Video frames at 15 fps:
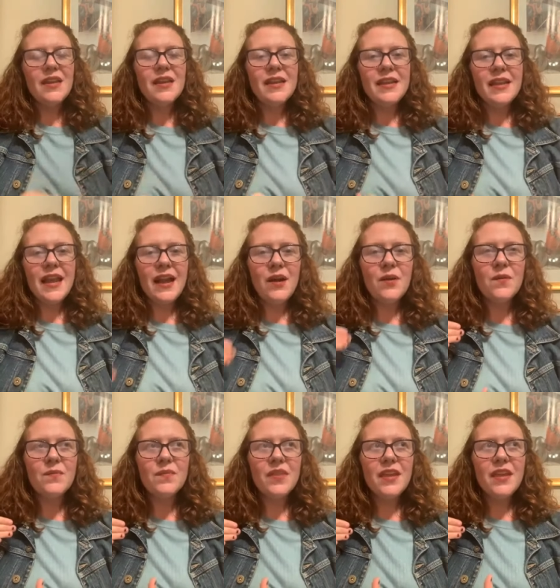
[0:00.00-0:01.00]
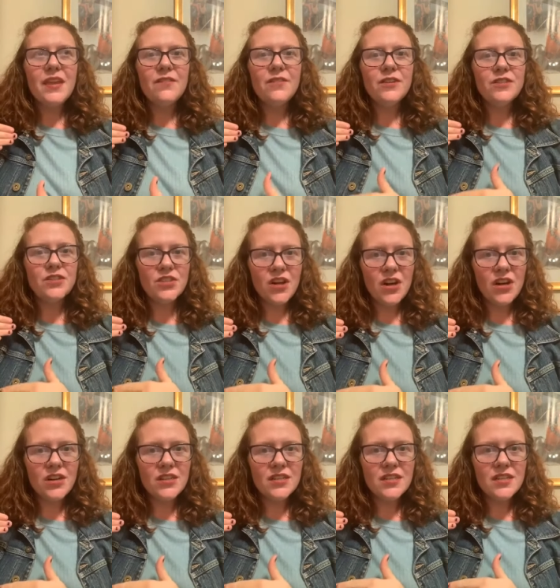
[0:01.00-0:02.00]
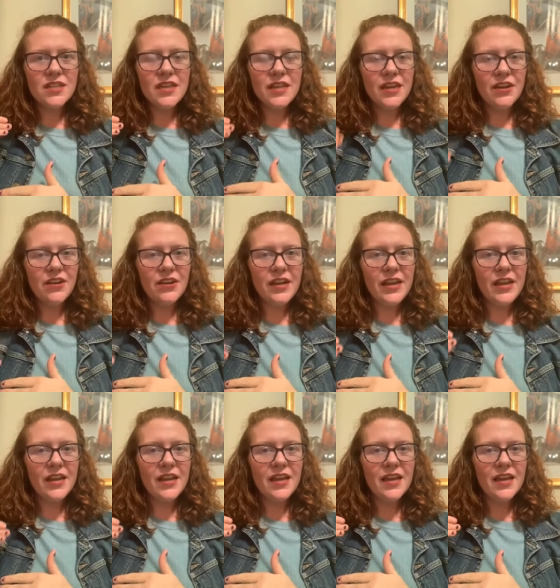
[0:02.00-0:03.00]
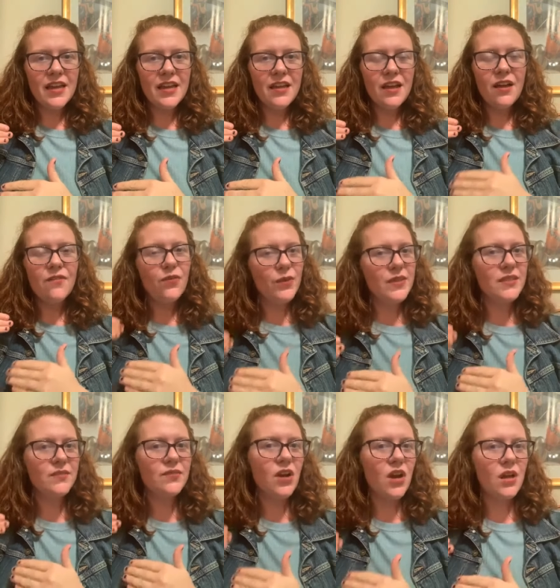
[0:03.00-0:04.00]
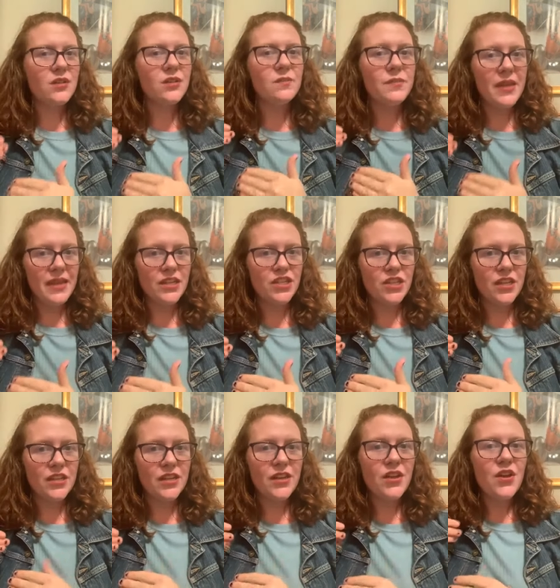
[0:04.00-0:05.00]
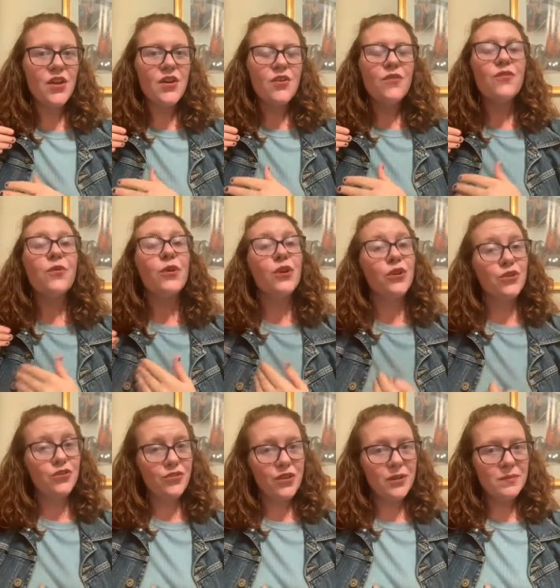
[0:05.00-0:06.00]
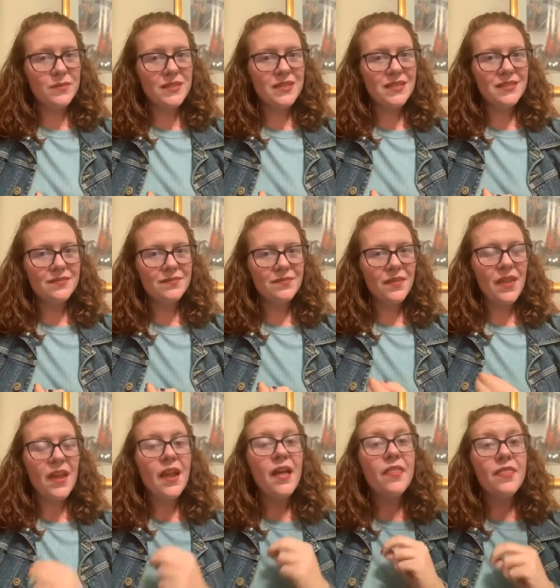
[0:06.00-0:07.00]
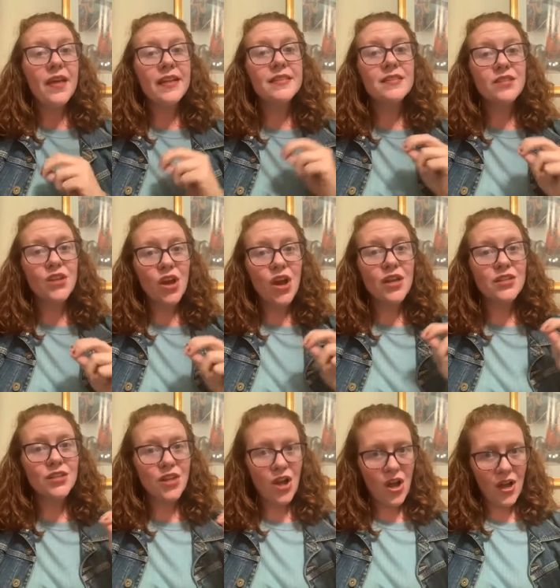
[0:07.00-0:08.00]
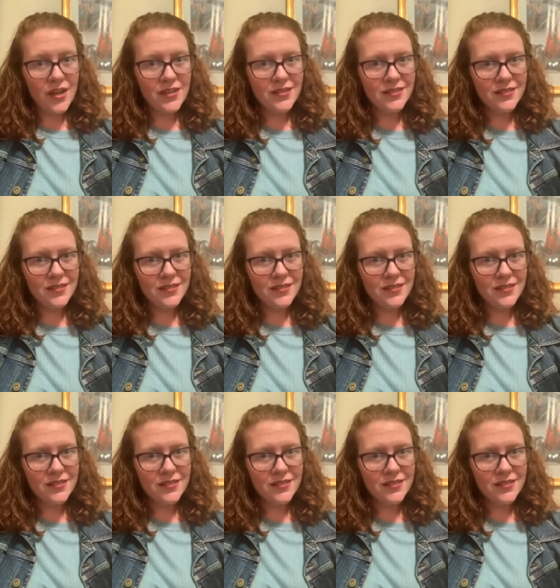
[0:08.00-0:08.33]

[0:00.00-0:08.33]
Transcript: Now, if you start hearing a voice of condemnation for your dreams, that's not God.